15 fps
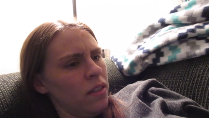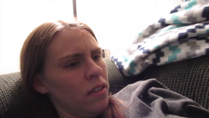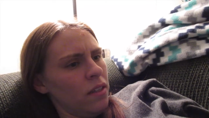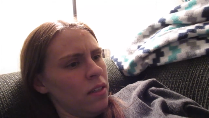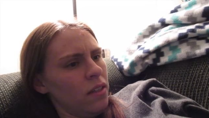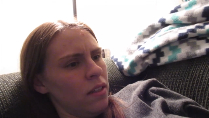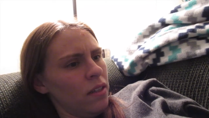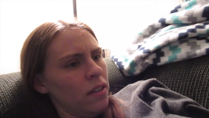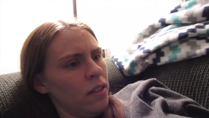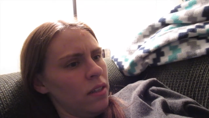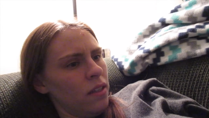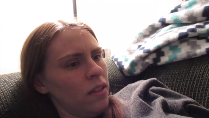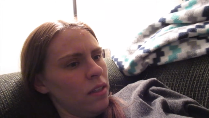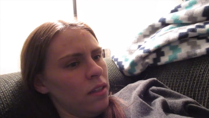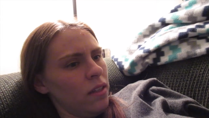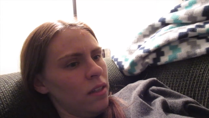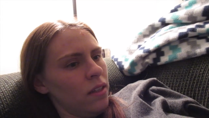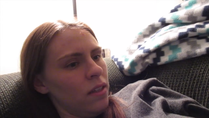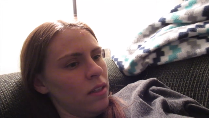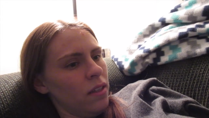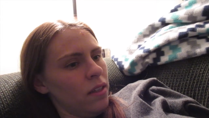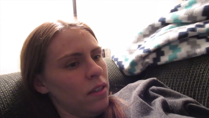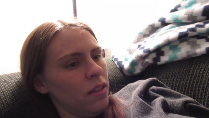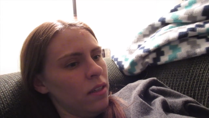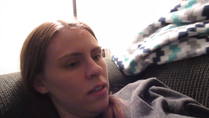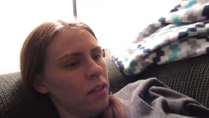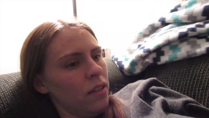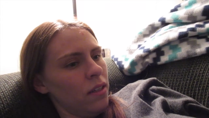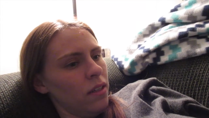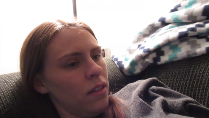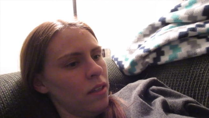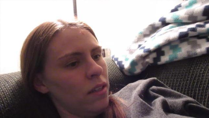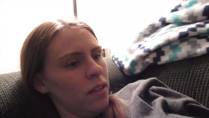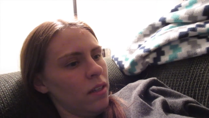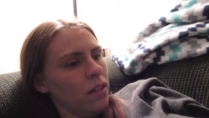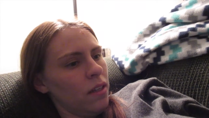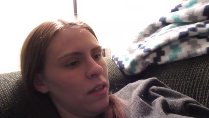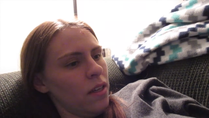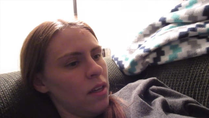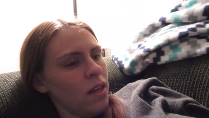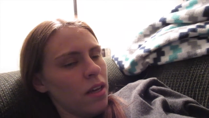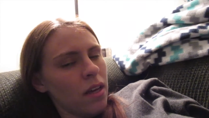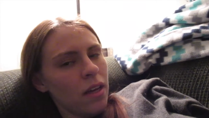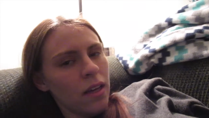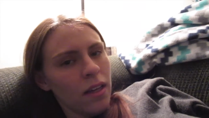(silence)